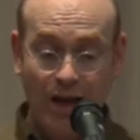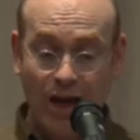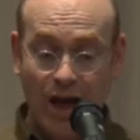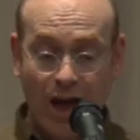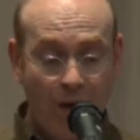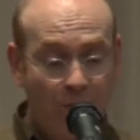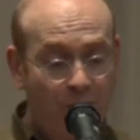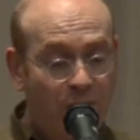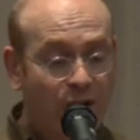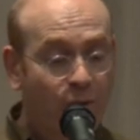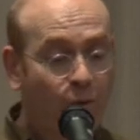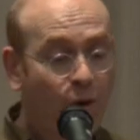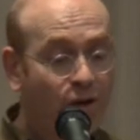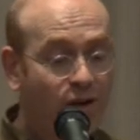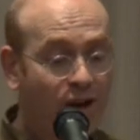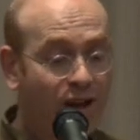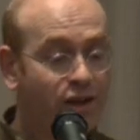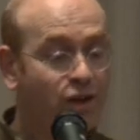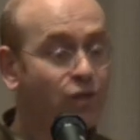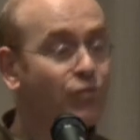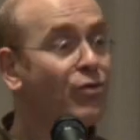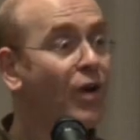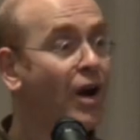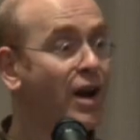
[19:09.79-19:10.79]
um, but it won't
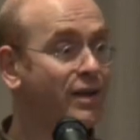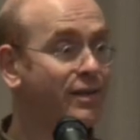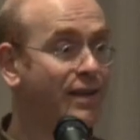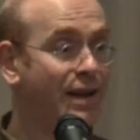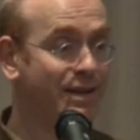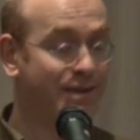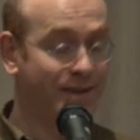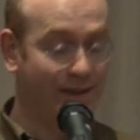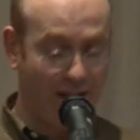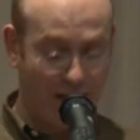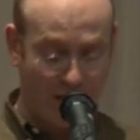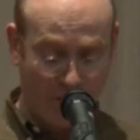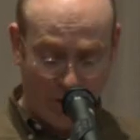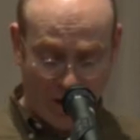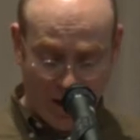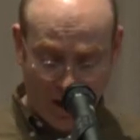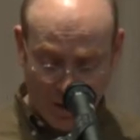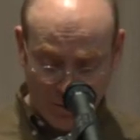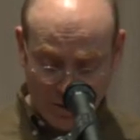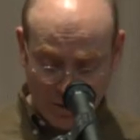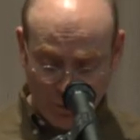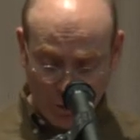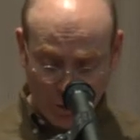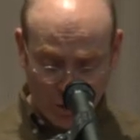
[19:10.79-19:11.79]
let you write that in any way.
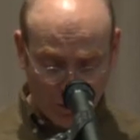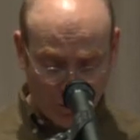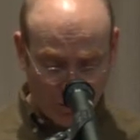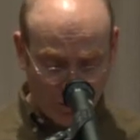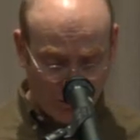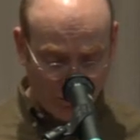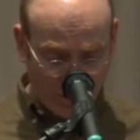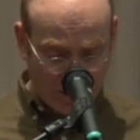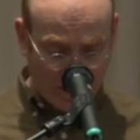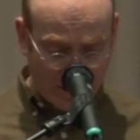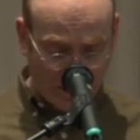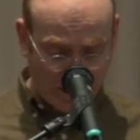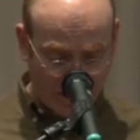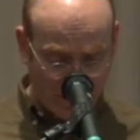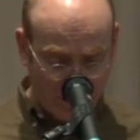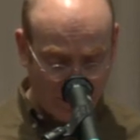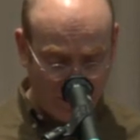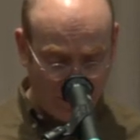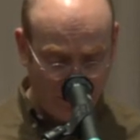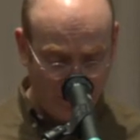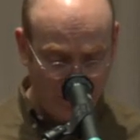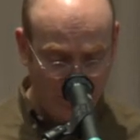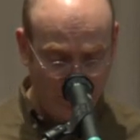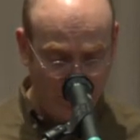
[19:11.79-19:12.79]
I mean, what you would really like to
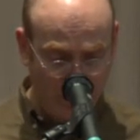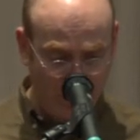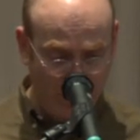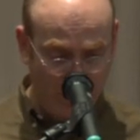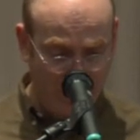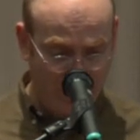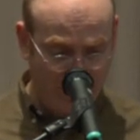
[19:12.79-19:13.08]
be able to do